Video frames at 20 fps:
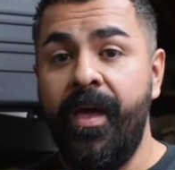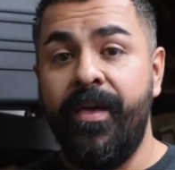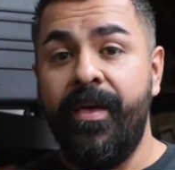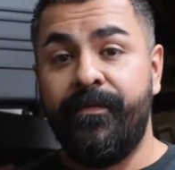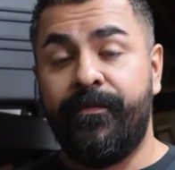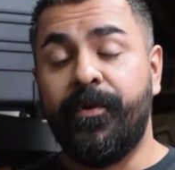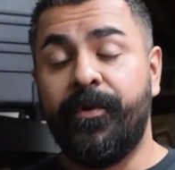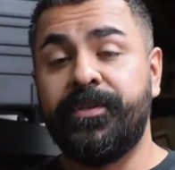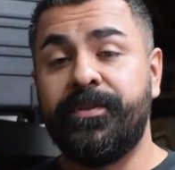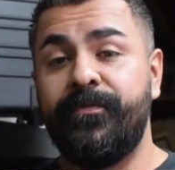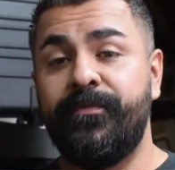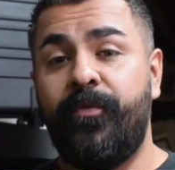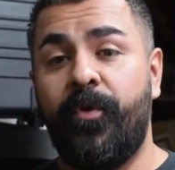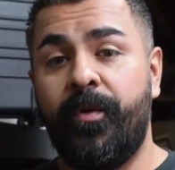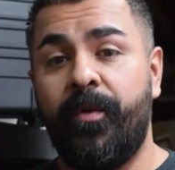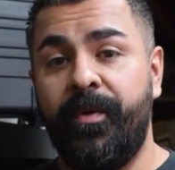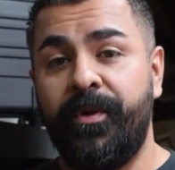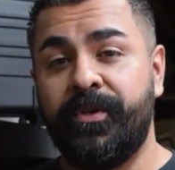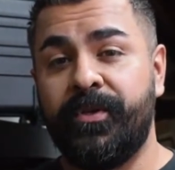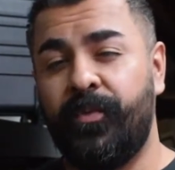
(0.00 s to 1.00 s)
First and
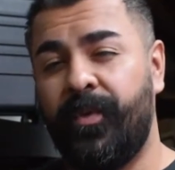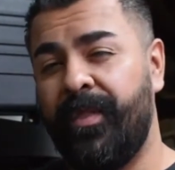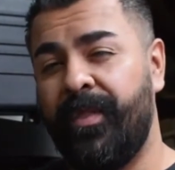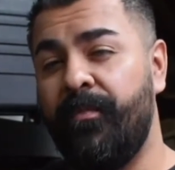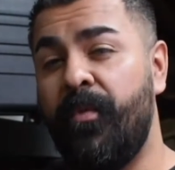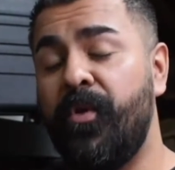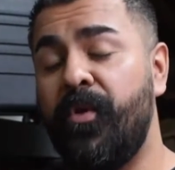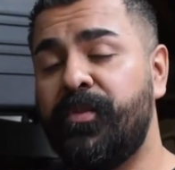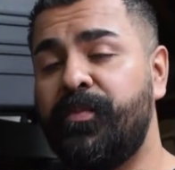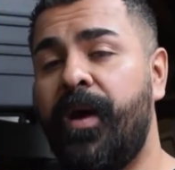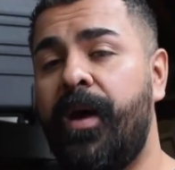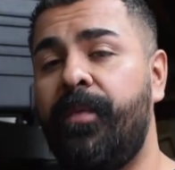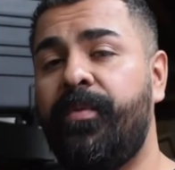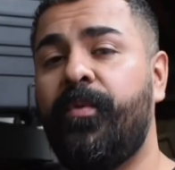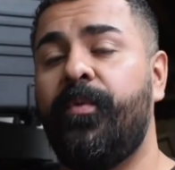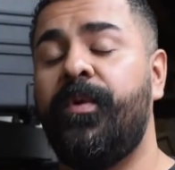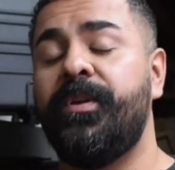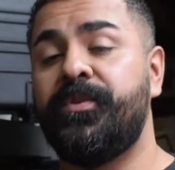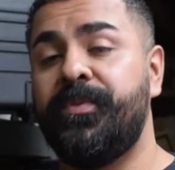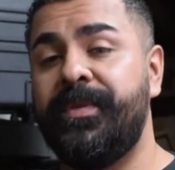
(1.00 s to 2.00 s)
foremost, one of the most
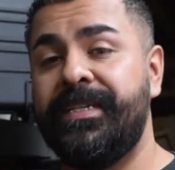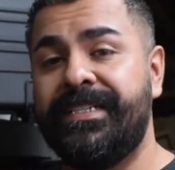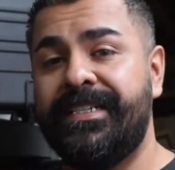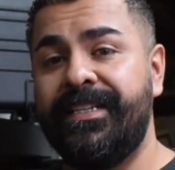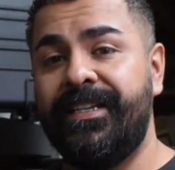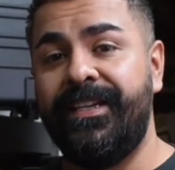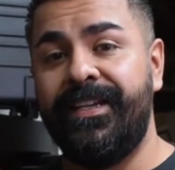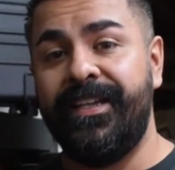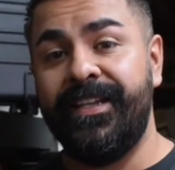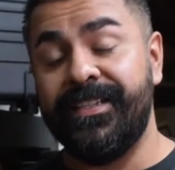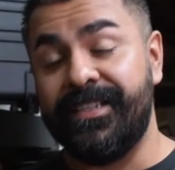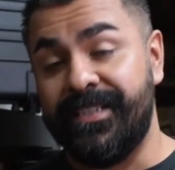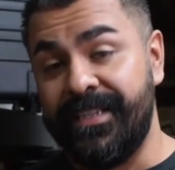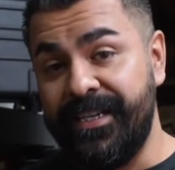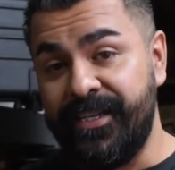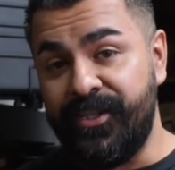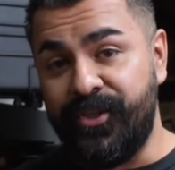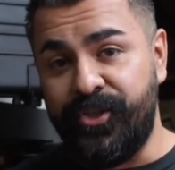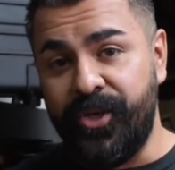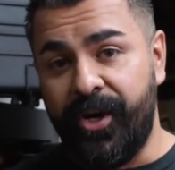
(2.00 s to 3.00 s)
popular ones we see is
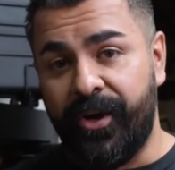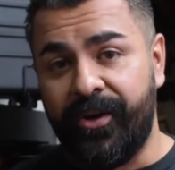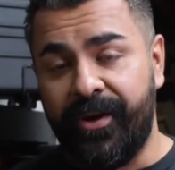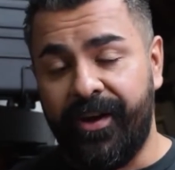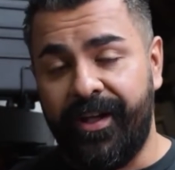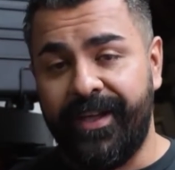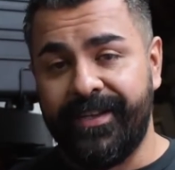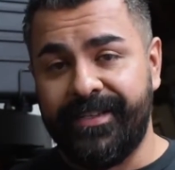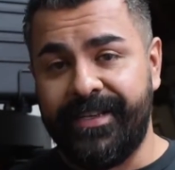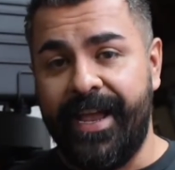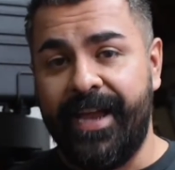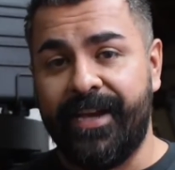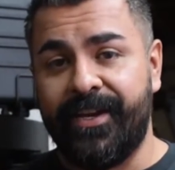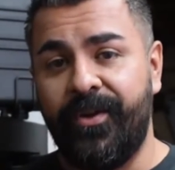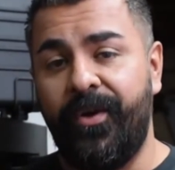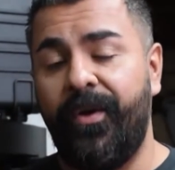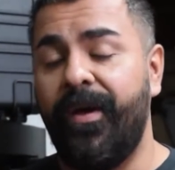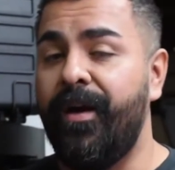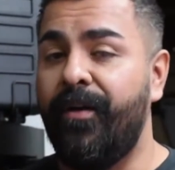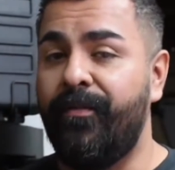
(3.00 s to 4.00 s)
the Juggernaut
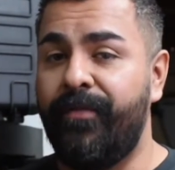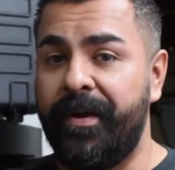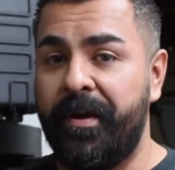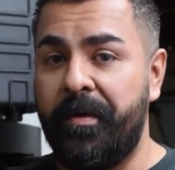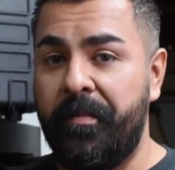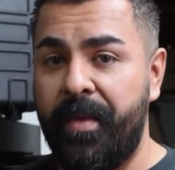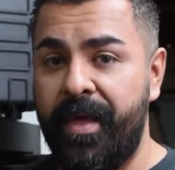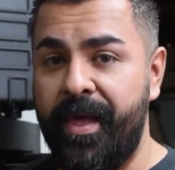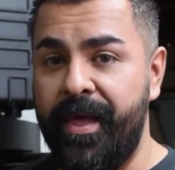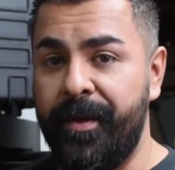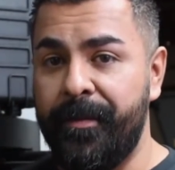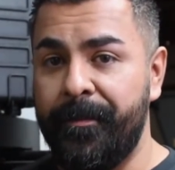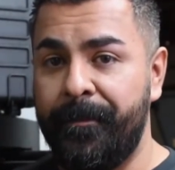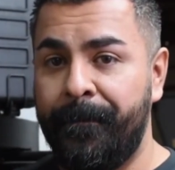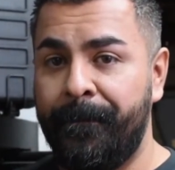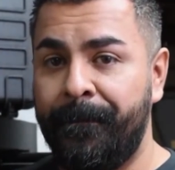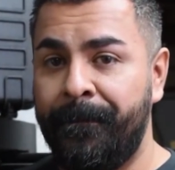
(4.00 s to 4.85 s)
Tactical Hellfighter Pin.